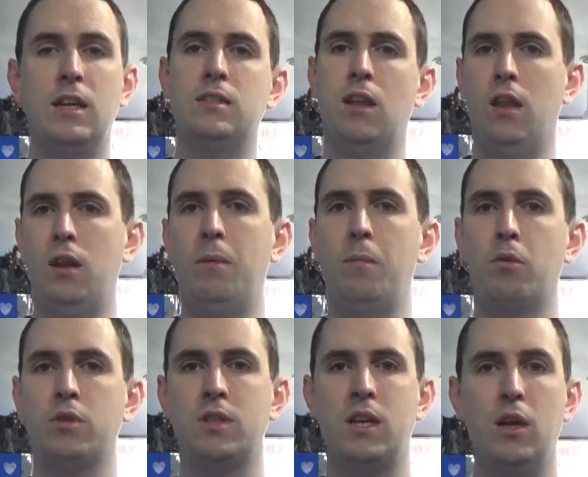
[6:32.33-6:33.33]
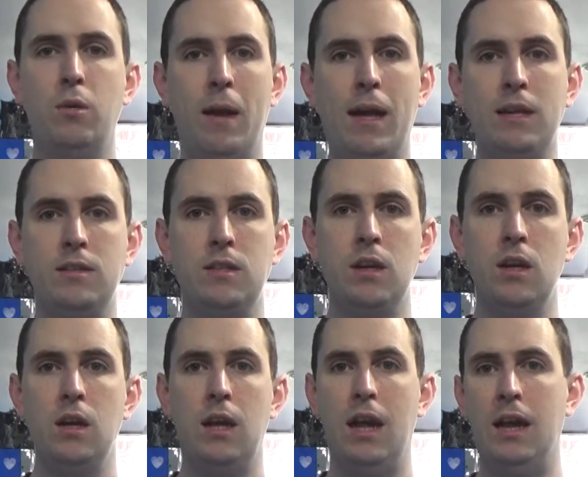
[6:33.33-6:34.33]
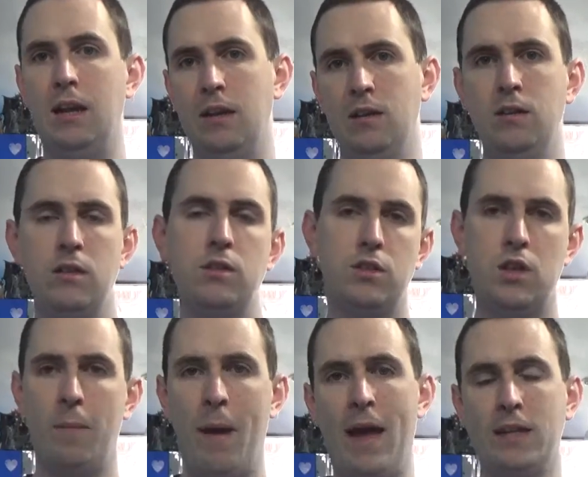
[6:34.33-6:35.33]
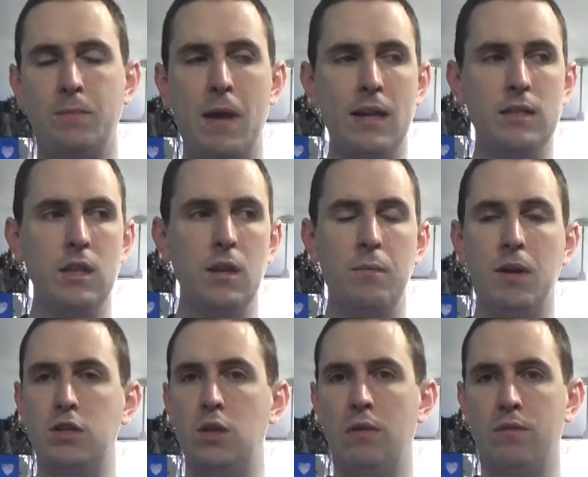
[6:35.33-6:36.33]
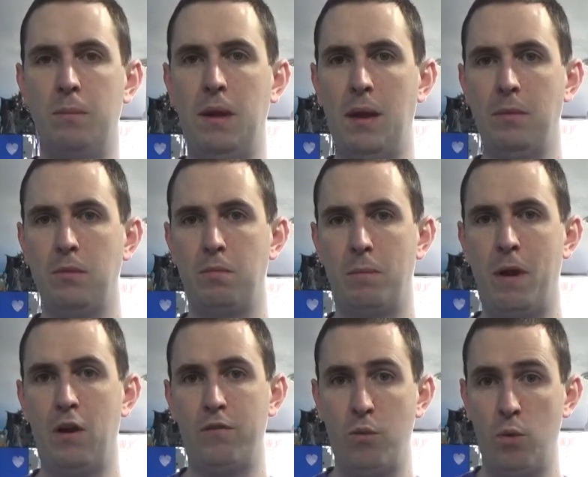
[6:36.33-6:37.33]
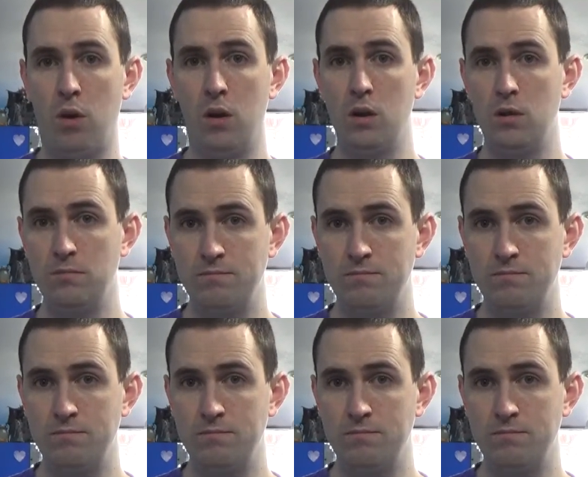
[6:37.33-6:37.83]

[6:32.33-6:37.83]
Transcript: It's a little bit more skill-based in some aspects, because you have to be able to prepare for